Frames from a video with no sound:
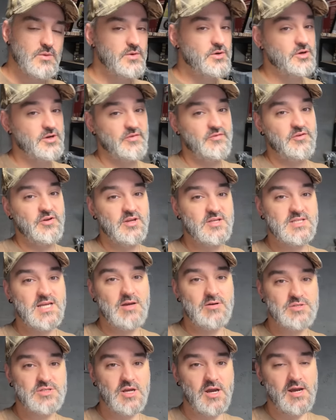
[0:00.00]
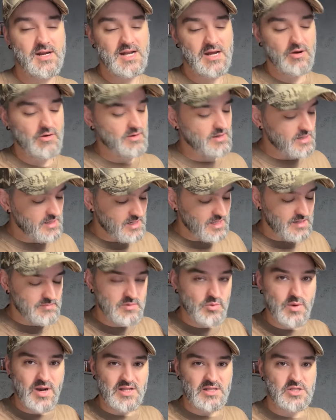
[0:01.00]
we've got a few sales going out. Let me
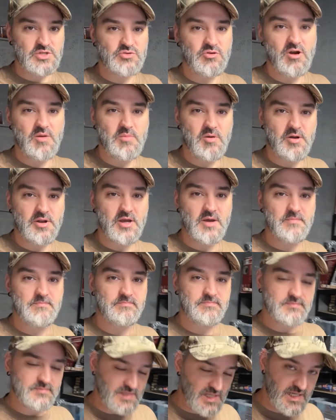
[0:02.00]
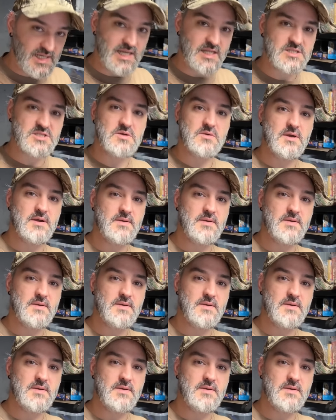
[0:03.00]
whack the tripod up and get to